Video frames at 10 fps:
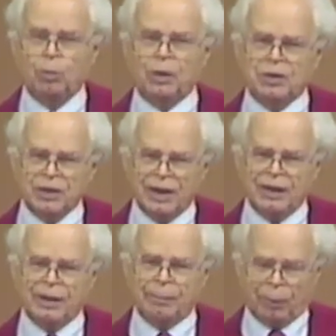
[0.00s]
were
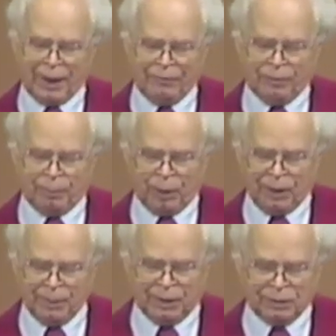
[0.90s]
attending private
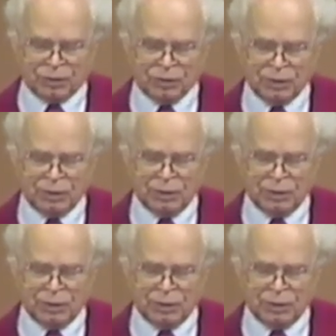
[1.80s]
prayer meetings.